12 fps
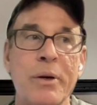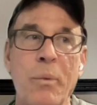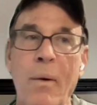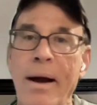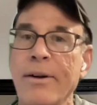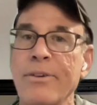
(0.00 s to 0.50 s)

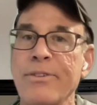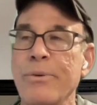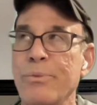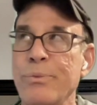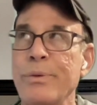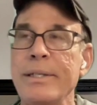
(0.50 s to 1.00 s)
requires
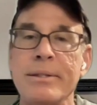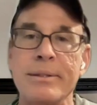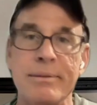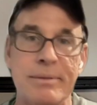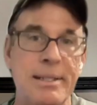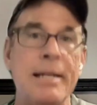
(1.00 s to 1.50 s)
a
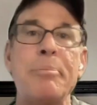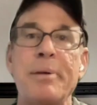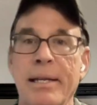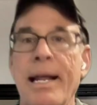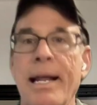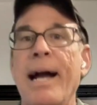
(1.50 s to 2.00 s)
real
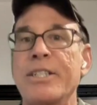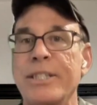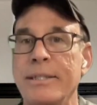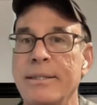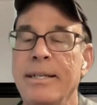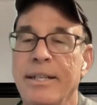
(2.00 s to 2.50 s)
deep
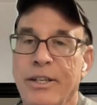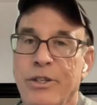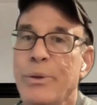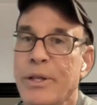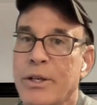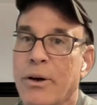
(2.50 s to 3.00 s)
connection
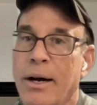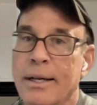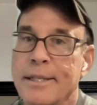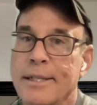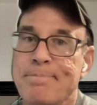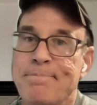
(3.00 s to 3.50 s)
to the
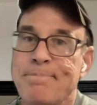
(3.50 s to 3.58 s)
dog.